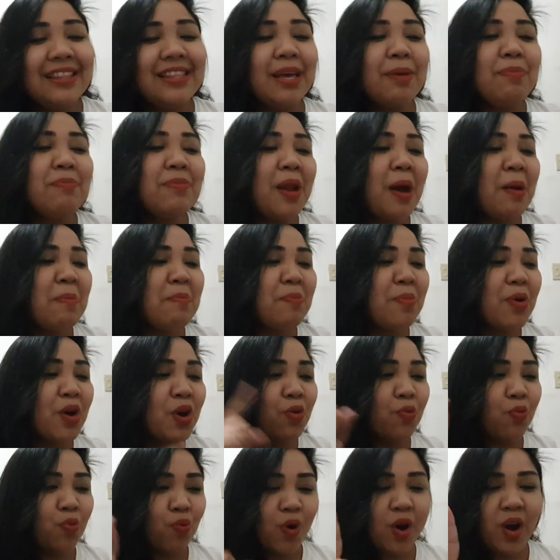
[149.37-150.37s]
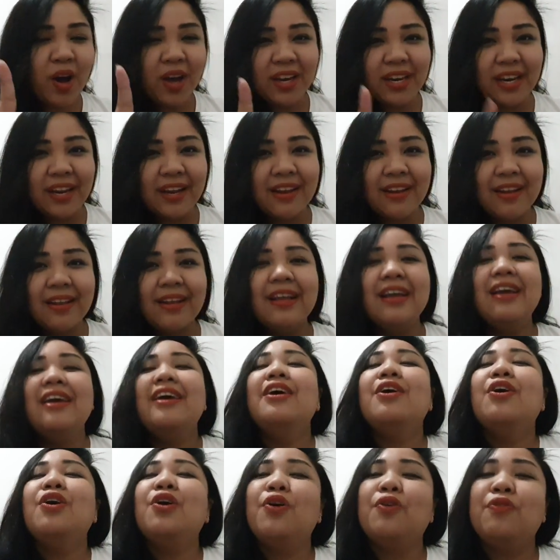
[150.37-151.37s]
Tip number one,
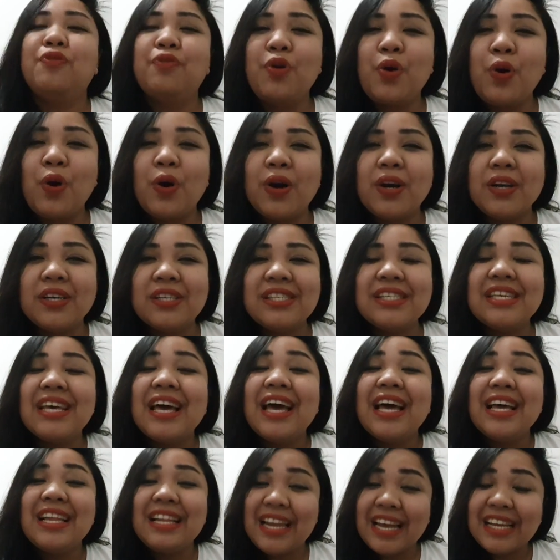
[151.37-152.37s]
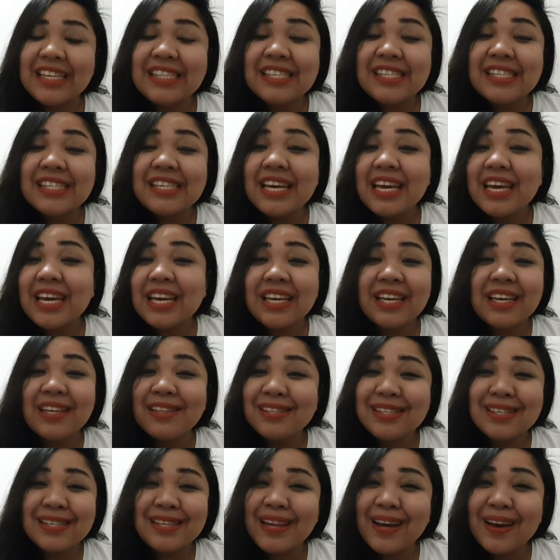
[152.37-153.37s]
of course, let's take
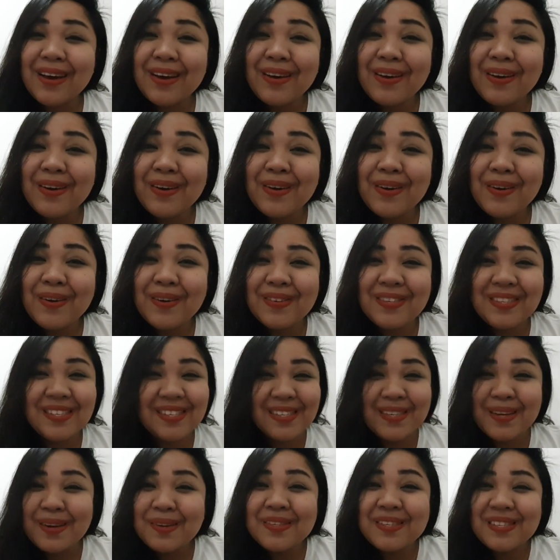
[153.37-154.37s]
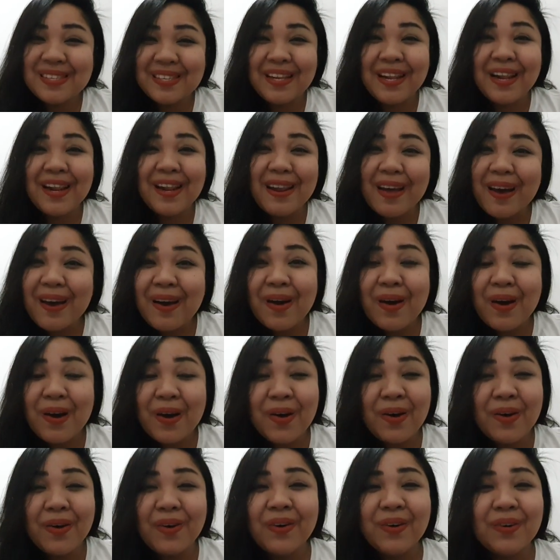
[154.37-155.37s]
it slow, so
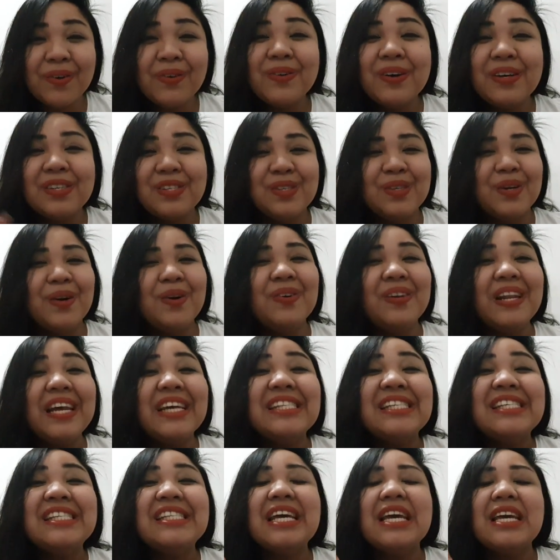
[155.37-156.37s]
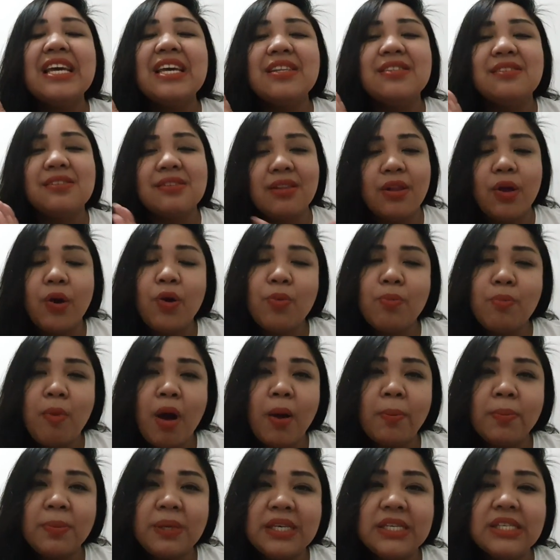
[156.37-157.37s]
slow. So let's take it slow,
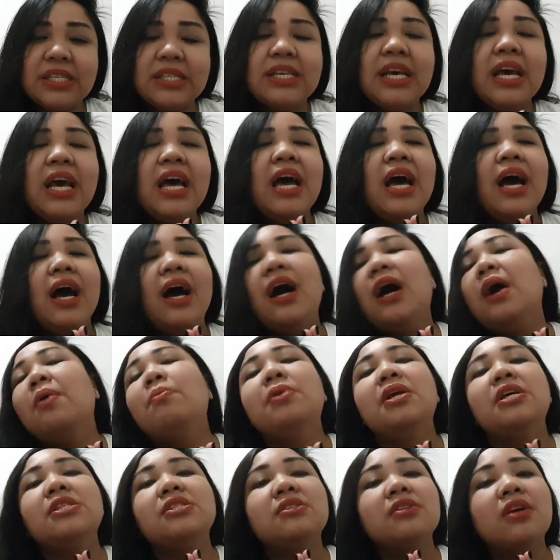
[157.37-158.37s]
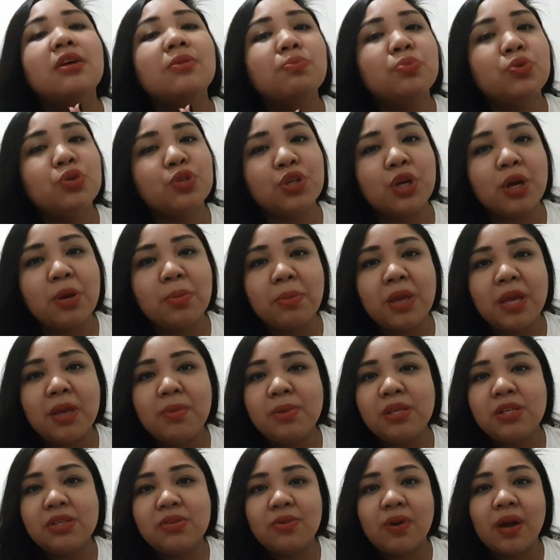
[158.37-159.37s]
mommies. Let's not push our
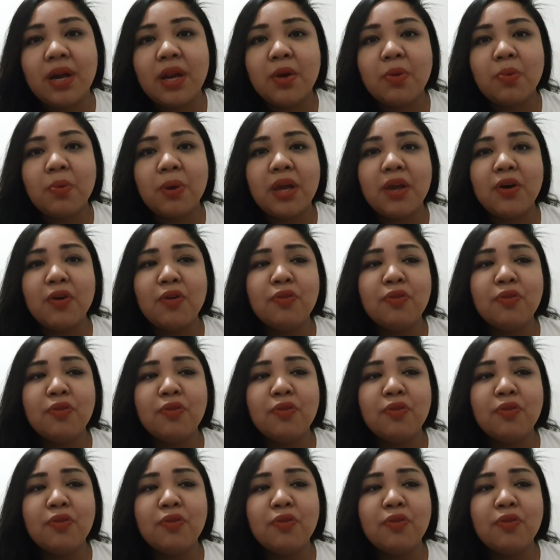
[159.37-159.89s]
babies right away.